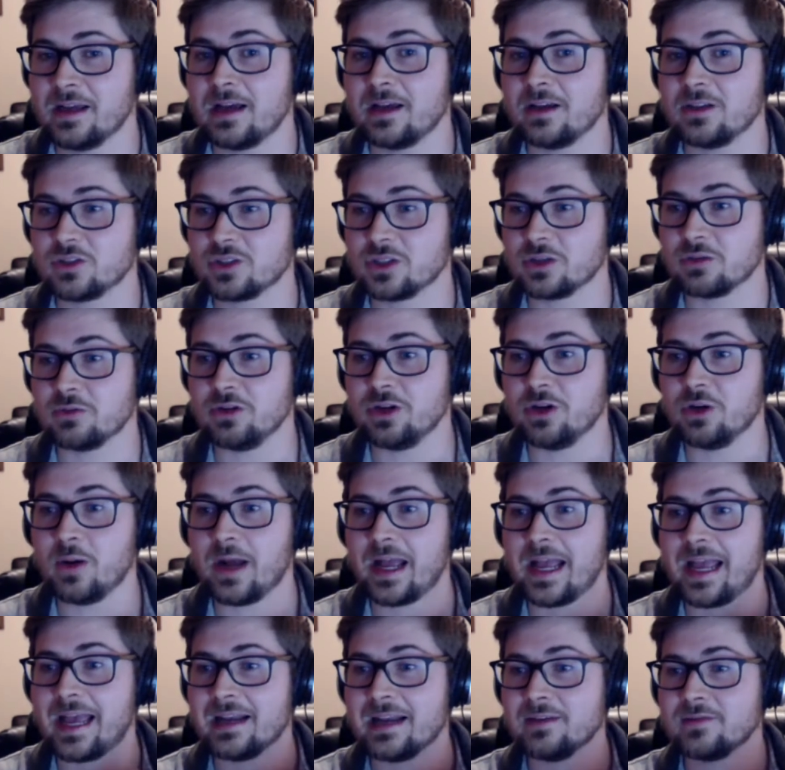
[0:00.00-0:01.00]
So know
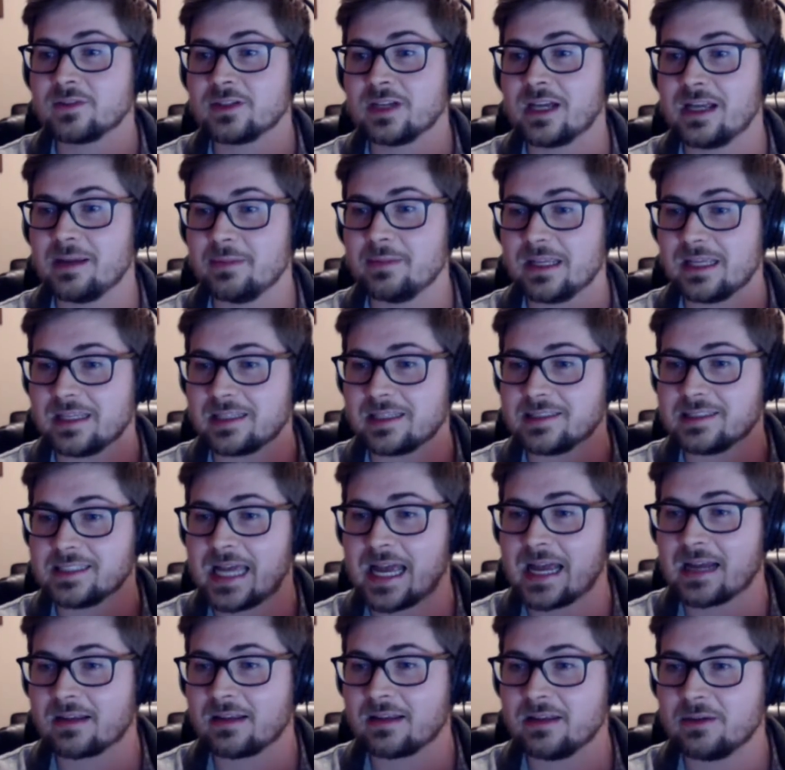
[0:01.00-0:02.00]
ahead of time
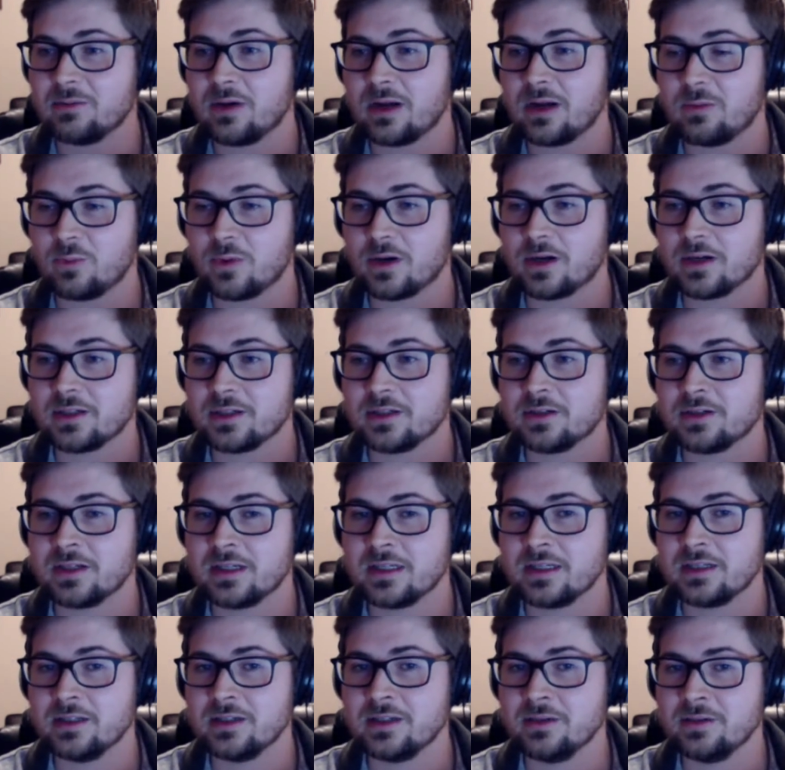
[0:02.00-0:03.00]
exactly what work you're
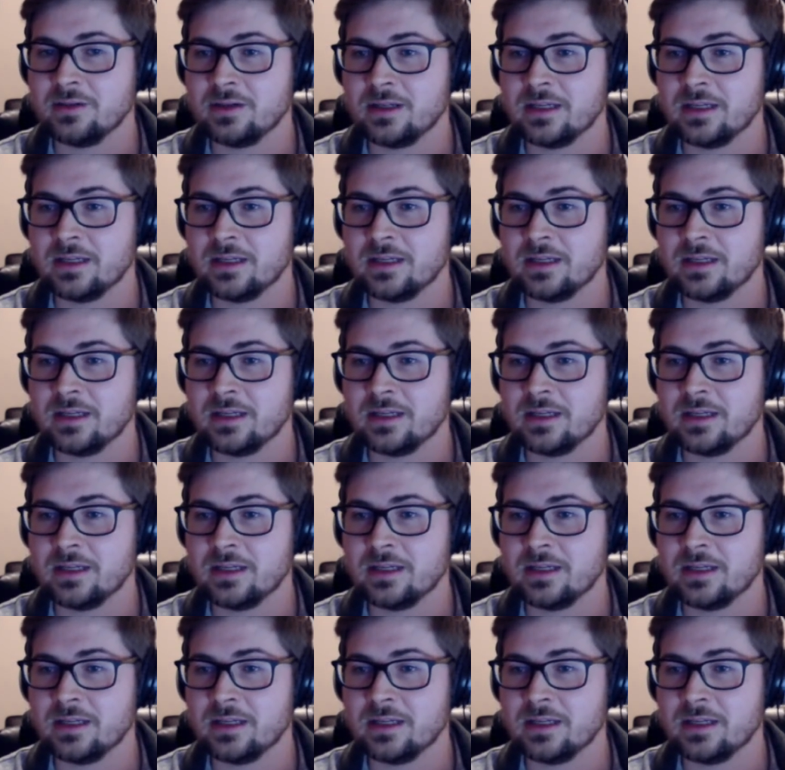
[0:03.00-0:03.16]
going to do